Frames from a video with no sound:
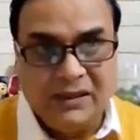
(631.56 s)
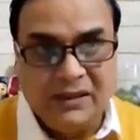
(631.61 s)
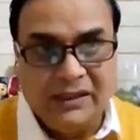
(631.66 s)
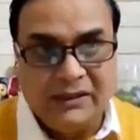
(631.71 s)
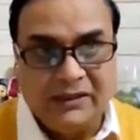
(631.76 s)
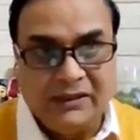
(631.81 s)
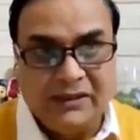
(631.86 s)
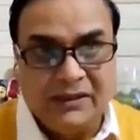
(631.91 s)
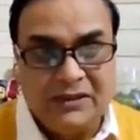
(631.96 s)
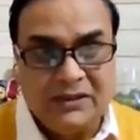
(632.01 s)

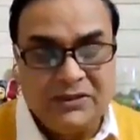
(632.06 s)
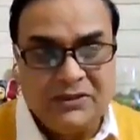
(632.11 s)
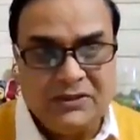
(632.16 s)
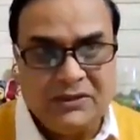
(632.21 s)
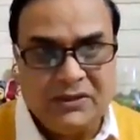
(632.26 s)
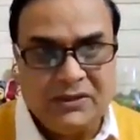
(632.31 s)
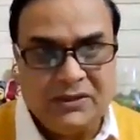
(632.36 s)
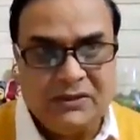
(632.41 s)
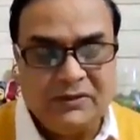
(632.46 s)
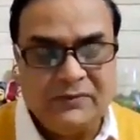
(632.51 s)

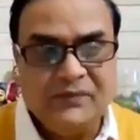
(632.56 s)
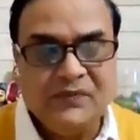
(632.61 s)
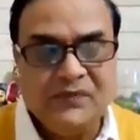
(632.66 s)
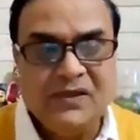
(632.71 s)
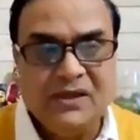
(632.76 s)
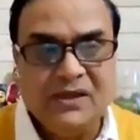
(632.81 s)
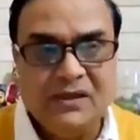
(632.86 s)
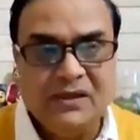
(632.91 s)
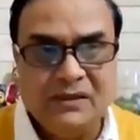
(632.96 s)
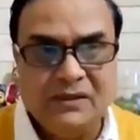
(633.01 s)
agricultural
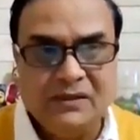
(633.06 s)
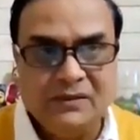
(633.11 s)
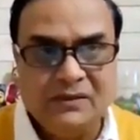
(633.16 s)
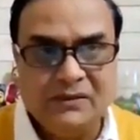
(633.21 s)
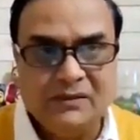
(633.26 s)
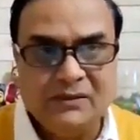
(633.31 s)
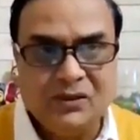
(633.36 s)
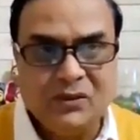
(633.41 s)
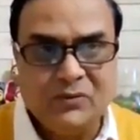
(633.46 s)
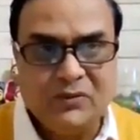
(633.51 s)

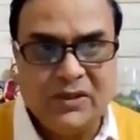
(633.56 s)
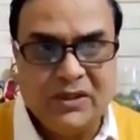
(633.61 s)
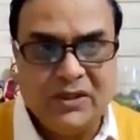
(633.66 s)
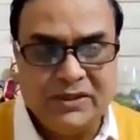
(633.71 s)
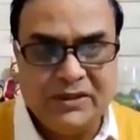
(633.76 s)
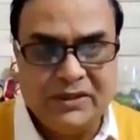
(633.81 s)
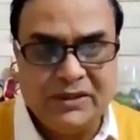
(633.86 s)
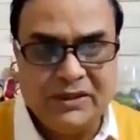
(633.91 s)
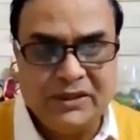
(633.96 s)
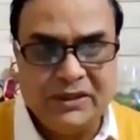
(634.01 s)

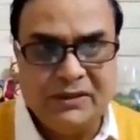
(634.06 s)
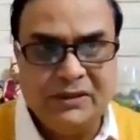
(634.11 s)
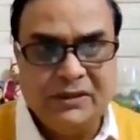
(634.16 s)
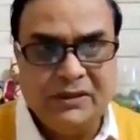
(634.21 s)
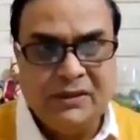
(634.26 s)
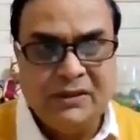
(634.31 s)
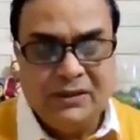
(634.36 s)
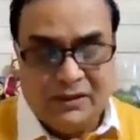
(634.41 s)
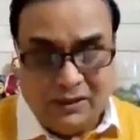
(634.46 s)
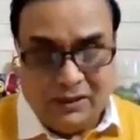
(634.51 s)
commodity
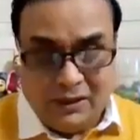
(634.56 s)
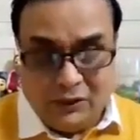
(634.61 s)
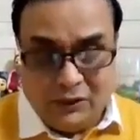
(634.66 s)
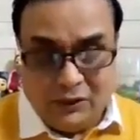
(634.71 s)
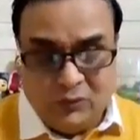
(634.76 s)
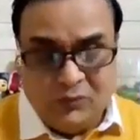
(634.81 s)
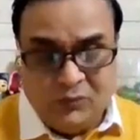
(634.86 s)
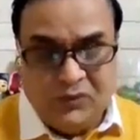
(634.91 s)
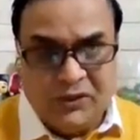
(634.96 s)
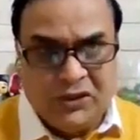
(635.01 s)

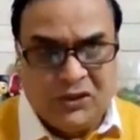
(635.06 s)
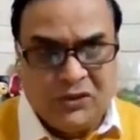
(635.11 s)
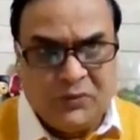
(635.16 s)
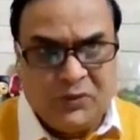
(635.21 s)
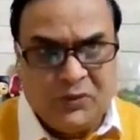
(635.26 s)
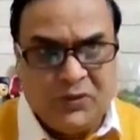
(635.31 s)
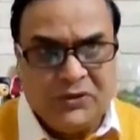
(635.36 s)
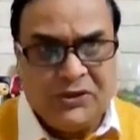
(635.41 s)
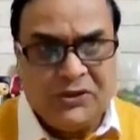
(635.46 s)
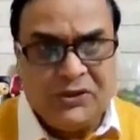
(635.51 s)
to be
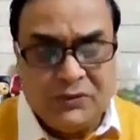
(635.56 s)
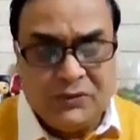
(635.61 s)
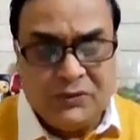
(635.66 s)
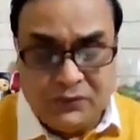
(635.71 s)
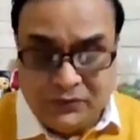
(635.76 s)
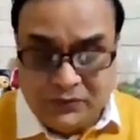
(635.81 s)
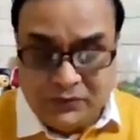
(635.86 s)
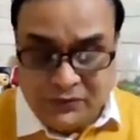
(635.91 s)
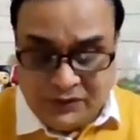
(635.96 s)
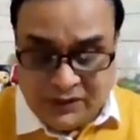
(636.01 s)
exported
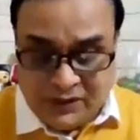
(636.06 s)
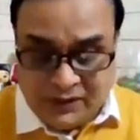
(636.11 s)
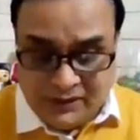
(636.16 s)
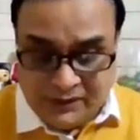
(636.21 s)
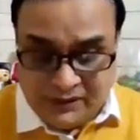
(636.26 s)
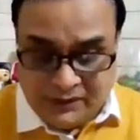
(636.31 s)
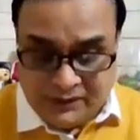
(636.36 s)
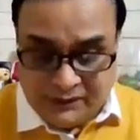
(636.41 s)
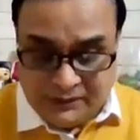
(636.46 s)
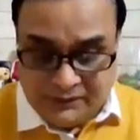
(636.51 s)
to
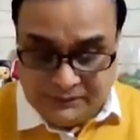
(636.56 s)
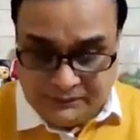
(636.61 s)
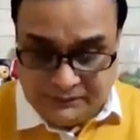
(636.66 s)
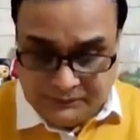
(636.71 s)
China.